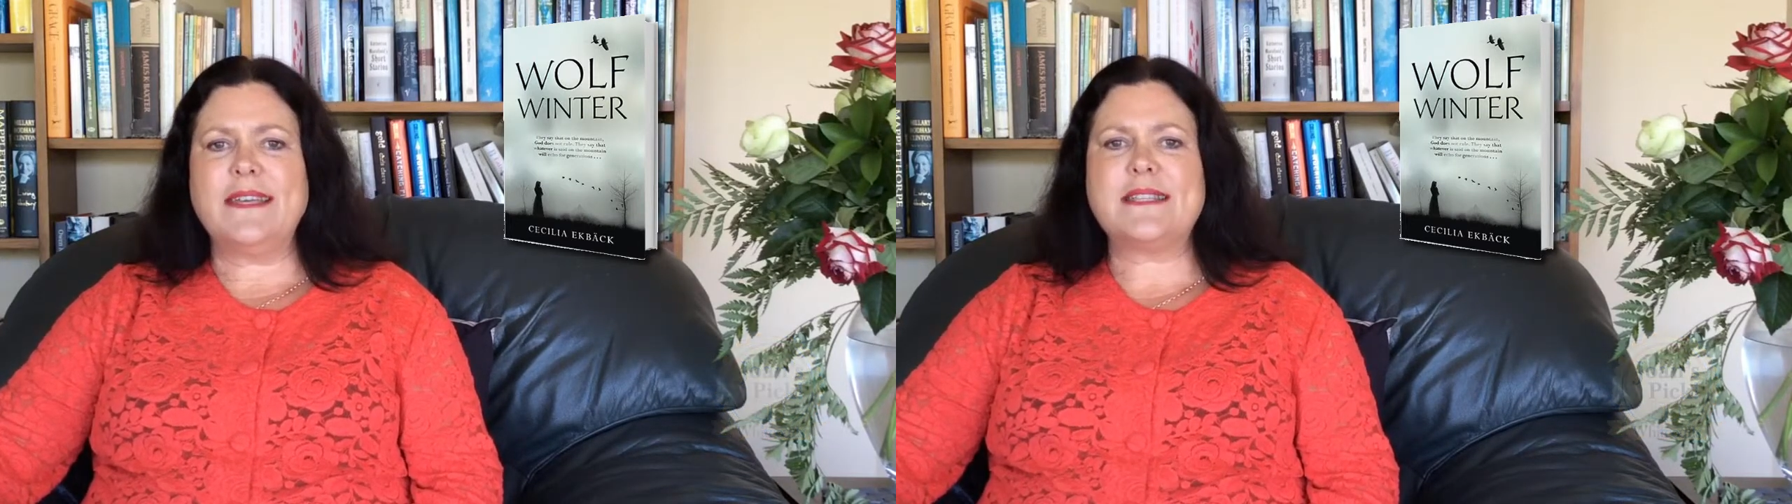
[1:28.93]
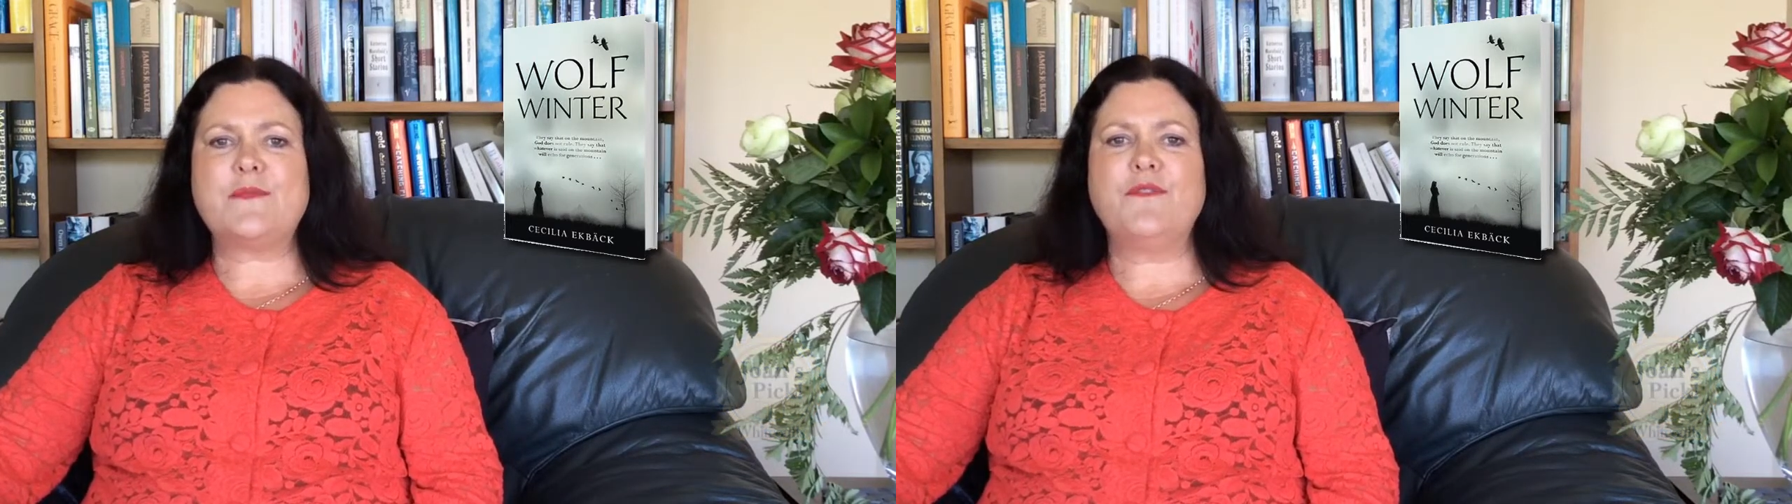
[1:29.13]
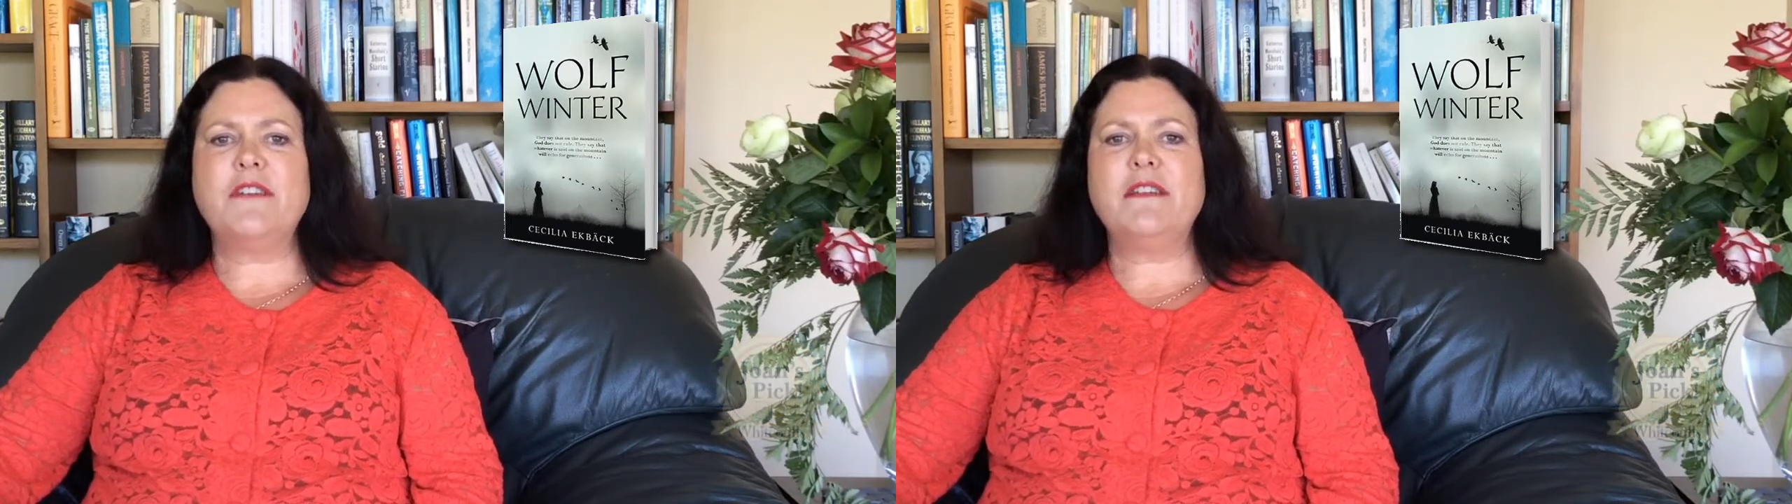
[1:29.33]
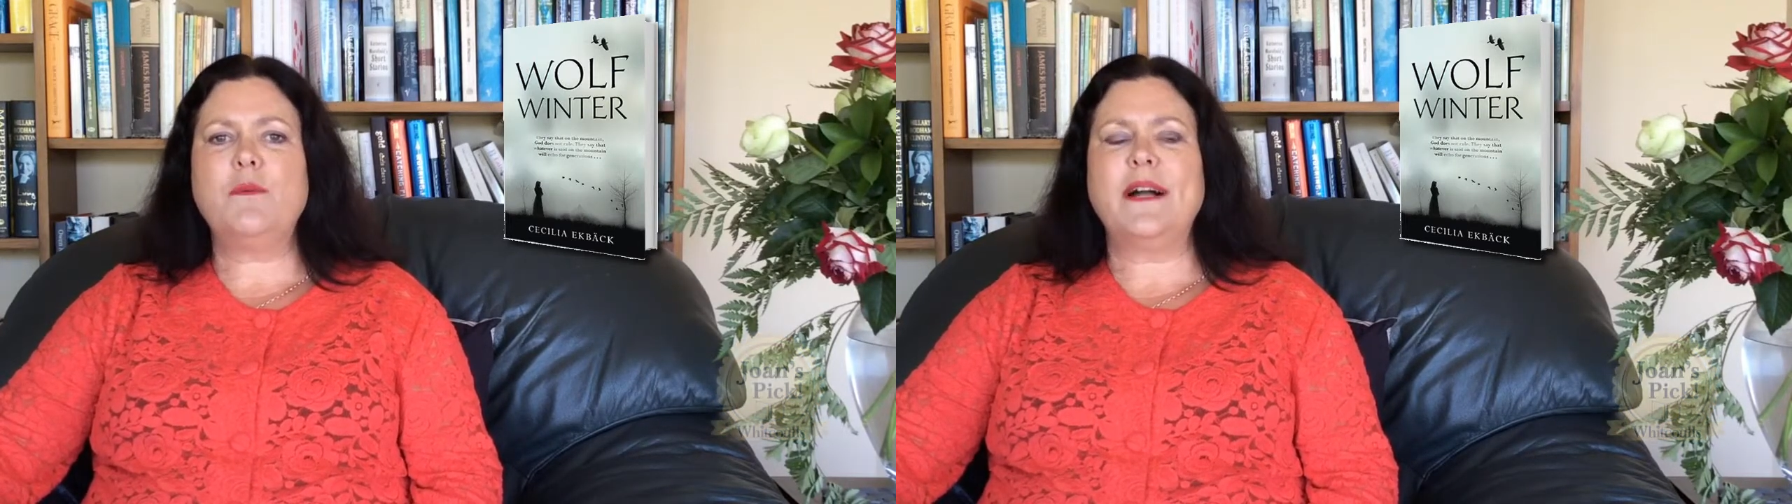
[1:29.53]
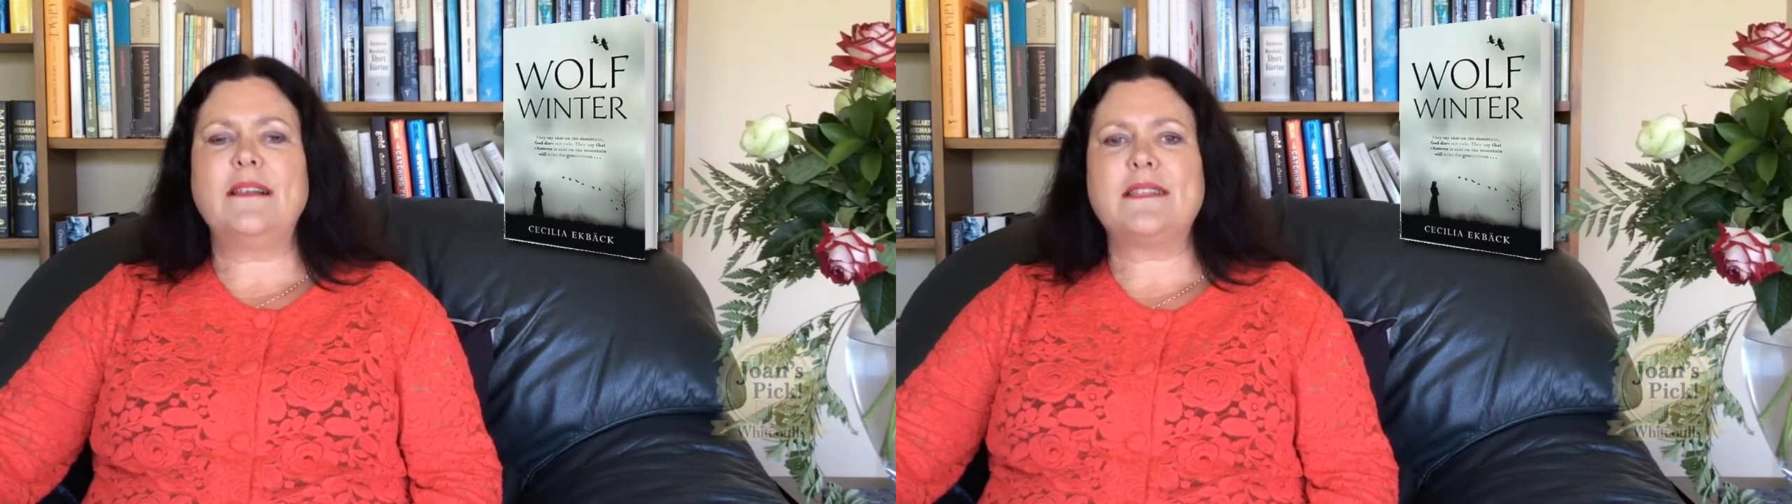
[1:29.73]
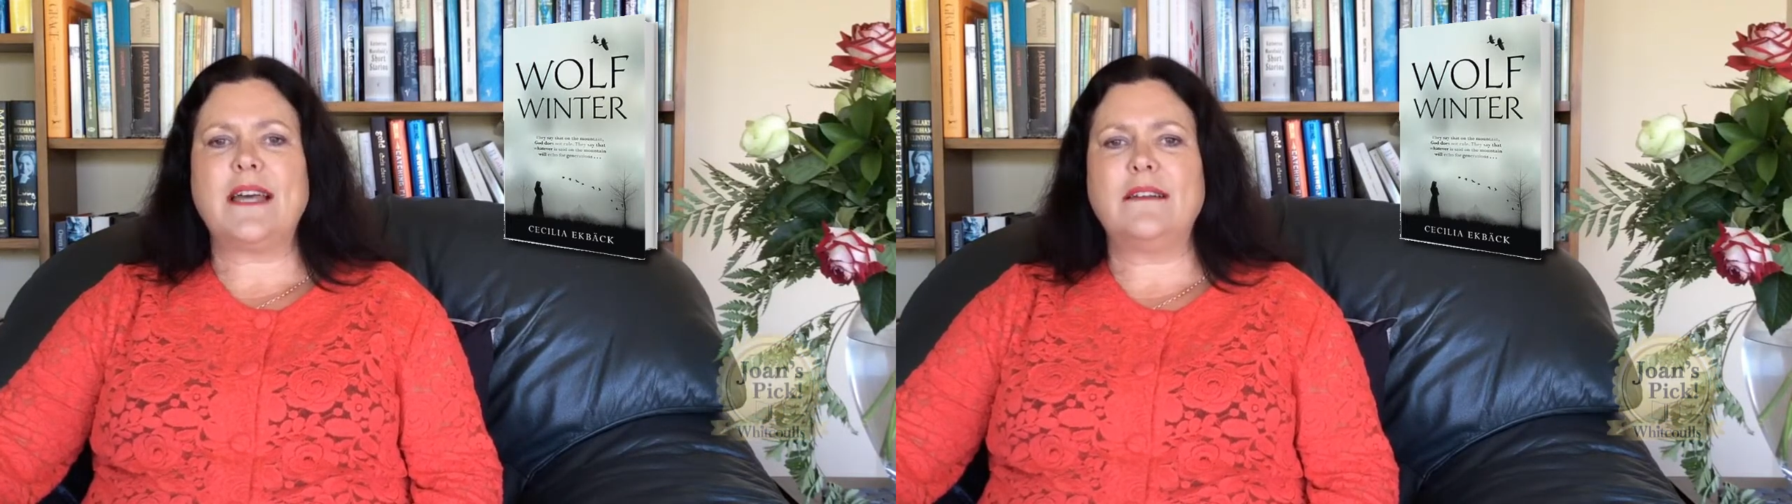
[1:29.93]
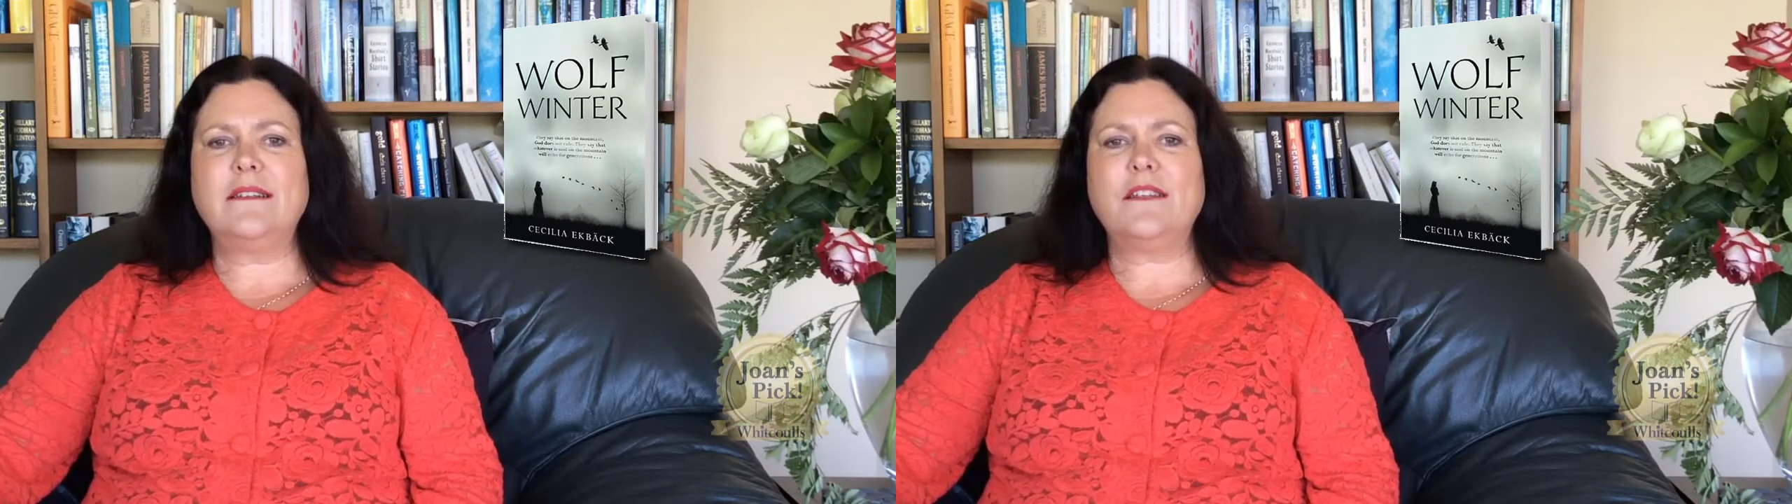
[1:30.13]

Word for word: it's very well done,